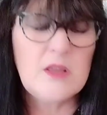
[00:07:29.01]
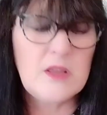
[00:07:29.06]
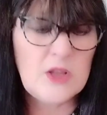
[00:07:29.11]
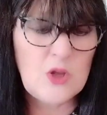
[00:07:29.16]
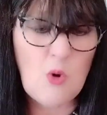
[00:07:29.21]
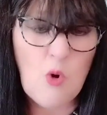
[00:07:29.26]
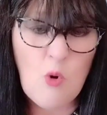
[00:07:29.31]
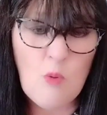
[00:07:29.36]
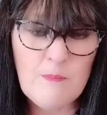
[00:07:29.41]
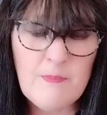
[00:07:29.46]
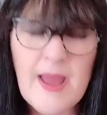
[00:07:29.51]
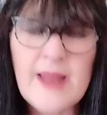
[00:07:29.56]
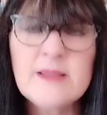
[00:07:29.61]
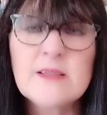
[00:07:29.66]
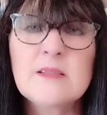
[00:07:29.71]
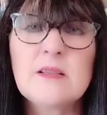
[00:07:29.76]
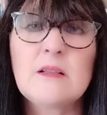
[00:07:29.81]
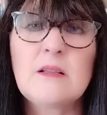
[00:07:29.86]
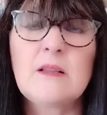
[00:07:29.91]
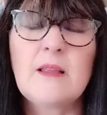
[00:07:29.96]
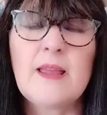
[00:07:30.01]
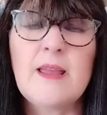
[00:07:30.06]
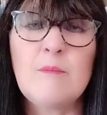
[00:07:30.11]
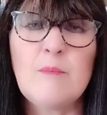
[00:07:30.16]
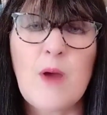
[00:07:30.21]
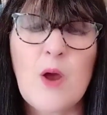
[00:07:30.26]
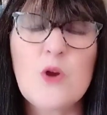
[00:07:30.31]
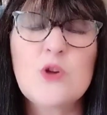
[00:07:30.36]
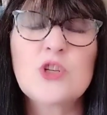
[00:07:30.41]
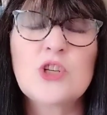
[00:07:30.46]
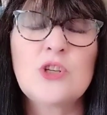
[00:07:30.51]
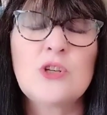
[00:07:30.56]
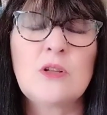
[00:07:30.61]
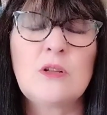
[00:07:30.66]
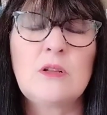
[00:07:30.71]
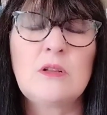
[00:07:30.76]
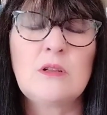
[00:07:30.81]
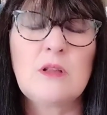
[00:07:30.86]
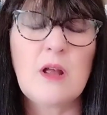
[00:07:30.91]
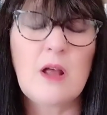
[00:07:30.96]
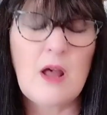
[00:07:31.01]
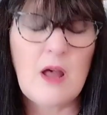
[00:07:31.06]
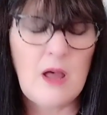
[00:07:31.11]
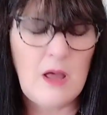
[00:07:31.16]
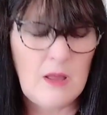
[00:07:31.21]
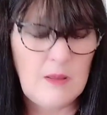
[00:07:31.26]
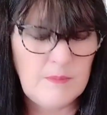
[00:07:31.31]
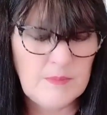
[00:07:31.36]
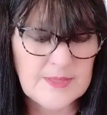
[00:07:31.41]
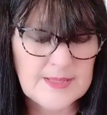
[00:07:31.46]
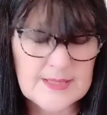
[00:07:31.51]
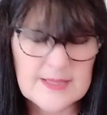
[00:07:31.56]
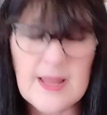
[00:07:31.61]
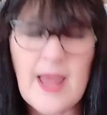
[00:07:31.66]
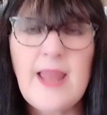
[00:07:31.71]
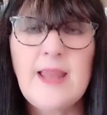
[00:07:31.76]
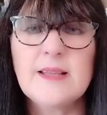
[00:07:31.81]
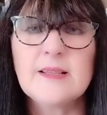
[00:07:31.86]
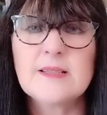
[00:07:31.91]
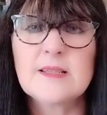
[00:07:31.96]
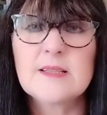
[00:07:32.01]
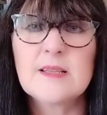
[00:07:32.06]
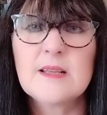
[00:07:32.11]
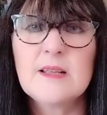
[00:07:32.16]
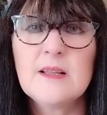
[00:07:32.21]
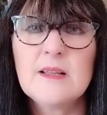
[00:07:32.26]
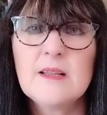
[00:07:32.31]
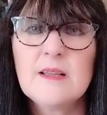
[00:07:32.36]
your mental, emotional state,